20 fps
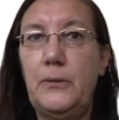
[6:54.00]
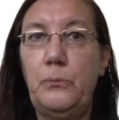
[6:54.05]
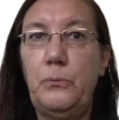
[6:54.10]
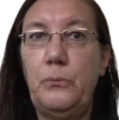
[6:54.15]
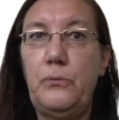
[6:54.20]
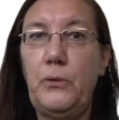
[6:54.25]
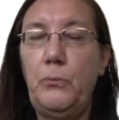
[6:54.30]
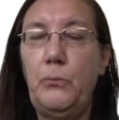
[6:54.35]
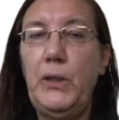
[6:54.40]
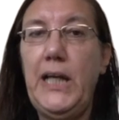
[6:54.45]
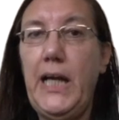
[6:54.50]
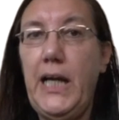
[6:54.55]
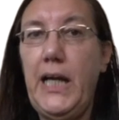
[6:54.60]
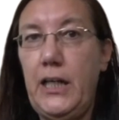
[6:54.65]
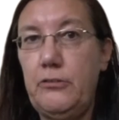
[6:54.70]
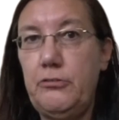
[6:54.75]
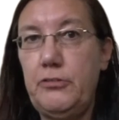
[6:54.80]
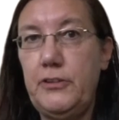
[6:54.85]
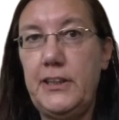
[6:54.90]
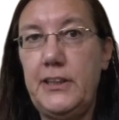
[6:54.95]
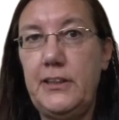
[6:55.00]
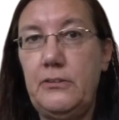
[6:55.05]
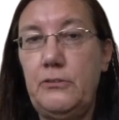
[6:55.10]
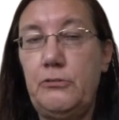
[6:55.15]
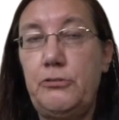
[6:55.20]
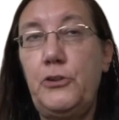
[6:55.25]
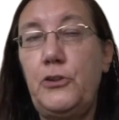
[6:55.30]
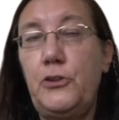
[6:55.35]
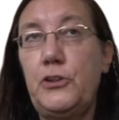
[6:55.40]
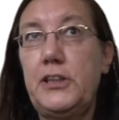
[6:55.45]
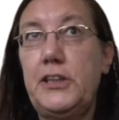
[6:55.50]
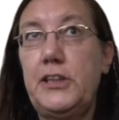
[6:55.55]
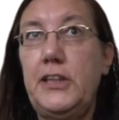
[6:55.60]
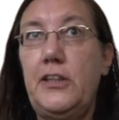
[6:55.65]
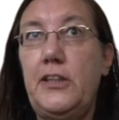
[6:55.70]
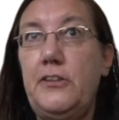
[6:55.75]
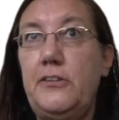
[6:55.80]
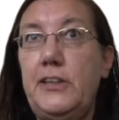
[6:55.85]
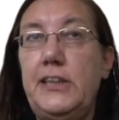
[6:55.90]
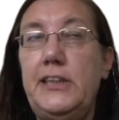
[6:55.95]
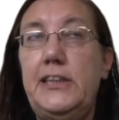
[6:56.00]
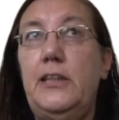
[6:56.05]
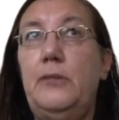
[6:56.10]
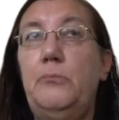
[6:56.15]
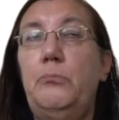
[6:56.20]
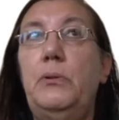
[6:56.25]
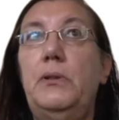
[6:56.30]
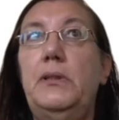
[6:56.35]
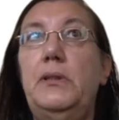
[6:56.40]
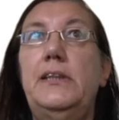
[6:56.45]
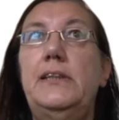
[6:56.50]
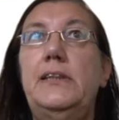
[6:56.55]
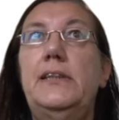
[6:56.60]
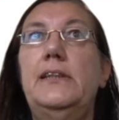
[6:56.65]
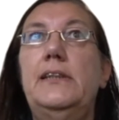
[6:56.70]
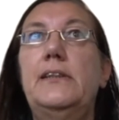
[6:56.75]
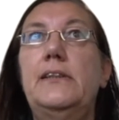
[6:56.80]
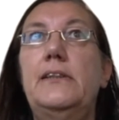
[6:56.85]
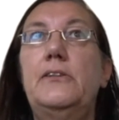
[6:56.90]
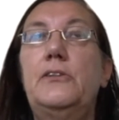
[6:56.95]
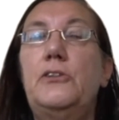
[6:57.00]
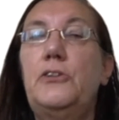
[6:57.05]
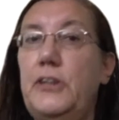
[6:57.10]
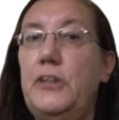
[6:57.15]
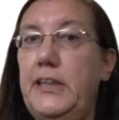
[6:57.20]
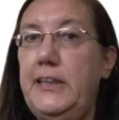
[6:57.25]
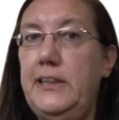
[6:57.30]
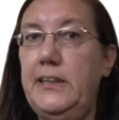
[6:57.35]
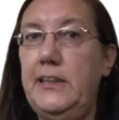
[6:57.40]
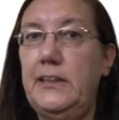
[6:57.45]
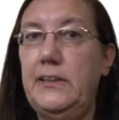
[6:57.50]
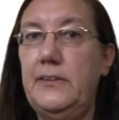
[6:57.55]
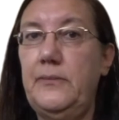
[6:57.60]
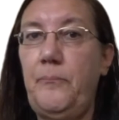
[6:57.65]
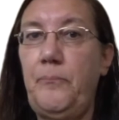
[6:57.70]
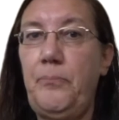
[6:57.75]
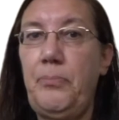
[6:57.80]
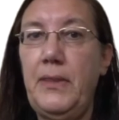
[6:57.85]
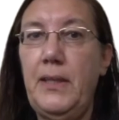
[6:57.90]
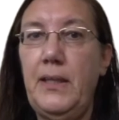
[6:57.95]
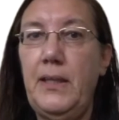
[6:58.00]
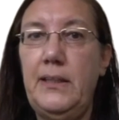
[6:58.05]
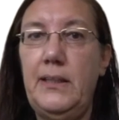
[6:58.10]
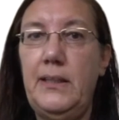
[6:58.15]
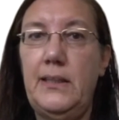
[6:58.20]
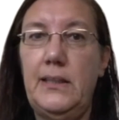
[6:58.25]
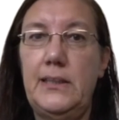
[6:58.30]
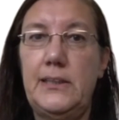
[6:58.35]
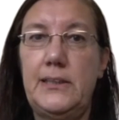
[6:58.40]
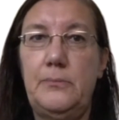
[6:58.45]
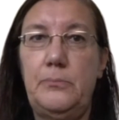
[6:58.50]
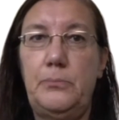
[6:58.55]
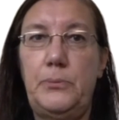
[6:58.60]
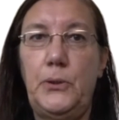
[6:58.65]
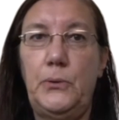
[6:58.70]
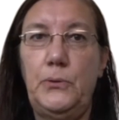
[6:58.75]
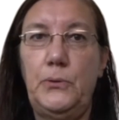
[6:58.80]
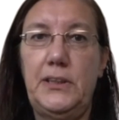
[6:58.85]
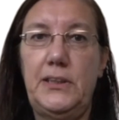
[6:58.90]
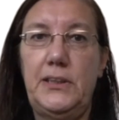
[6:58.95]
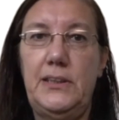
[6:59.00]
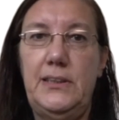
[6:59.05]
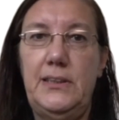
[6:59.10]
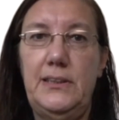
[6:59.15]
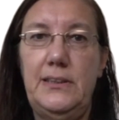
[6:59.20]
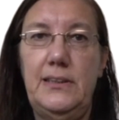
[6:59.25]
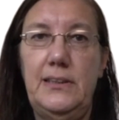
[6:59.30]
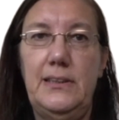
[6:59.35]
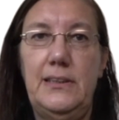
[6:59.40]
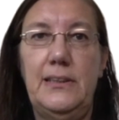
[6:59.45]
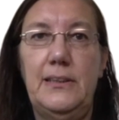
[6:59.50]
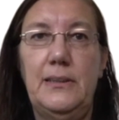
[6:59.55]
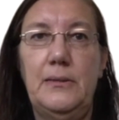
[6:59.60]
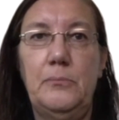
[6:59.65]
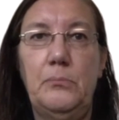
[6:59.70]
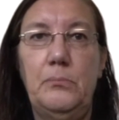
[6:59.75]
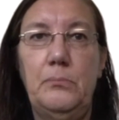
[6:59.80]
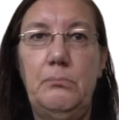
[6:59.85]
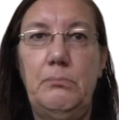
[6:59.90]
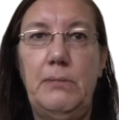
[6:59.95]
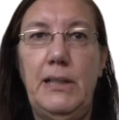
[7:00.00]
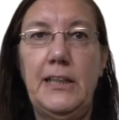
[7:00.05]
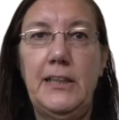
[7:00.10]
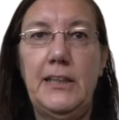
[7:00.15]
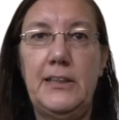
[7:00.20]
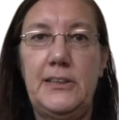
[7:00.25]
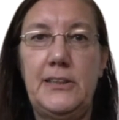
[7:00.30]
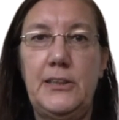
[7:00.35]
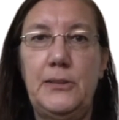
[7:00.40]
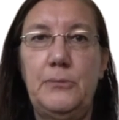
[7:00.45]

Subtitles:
we have. And then, of course, another example is the training. Yeah, as a project manager and